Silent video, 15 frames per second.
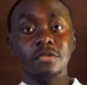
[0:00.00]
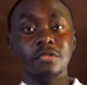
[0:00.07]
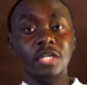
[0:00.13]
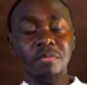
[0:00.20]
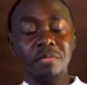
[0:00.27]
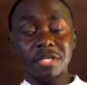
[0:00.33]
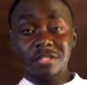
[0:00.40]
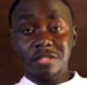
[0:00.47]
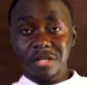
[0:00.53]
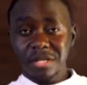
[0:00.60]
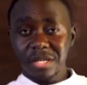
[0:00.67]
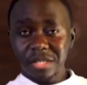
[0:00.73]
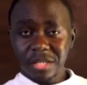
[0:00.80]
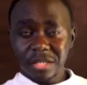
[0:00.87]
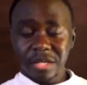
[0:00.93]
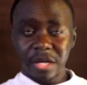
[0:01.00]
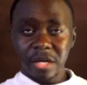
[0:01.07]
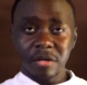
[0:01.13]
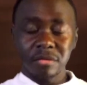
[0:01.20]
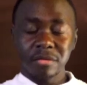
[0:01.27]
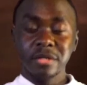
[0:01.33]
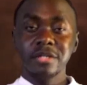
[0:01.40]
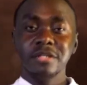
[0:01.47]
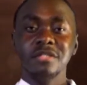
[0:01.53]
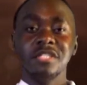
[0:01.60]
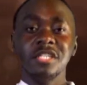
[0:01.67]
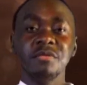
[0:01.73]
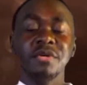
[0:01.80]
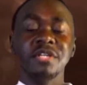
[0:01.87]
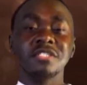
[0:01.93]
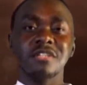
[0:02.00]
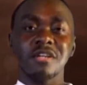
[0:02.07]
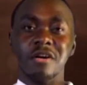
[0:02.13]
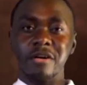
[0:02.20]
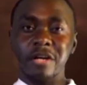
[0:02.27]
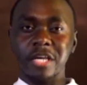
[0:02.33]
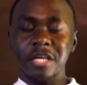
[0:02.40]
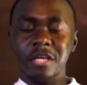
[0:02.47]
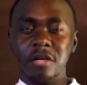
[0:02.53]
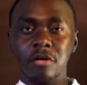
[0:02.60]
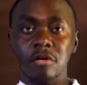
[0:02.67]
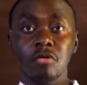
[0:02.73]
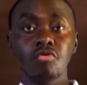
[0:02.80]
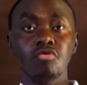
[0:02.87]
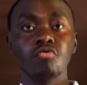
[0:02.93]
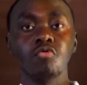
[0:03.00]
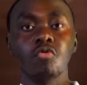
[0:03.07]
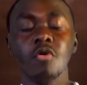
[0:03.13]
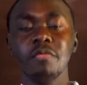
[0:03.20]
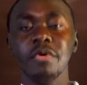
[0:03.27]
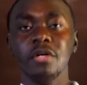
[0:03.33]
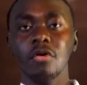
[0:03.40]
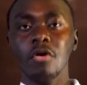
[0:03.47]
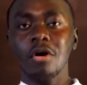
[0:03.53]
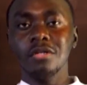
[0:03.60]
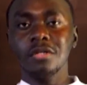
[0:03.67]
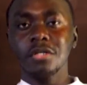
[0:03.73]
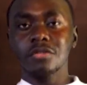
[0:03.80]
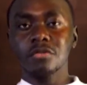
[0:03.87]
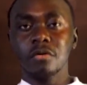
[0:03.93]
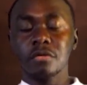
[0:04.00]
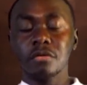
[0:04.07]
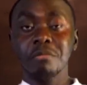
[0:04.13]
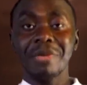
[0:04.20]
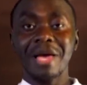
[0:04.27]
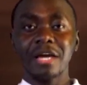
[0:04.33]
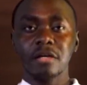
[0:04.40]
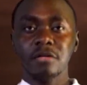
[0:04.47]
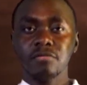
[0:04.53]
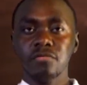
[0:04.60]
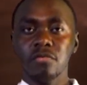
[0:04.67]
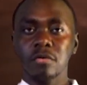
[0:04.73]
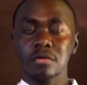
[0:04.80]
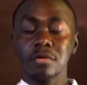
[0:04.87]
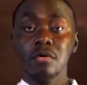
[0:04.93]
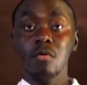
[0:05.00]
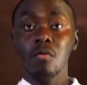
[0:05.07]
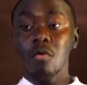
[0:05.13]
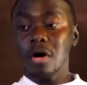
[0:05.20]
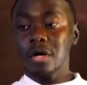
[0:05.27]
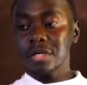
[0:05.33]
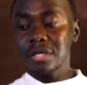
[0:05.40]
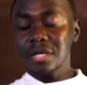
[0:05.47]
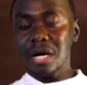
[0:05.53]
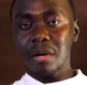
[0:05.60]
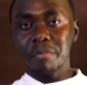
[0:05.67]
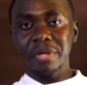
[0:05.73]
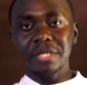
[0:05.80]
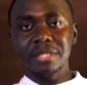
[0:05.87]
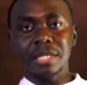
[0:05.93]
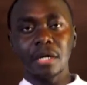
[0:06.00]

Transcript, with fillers: Demons are not in hell. Demons are here, roaming on this earth back and forth, walking up and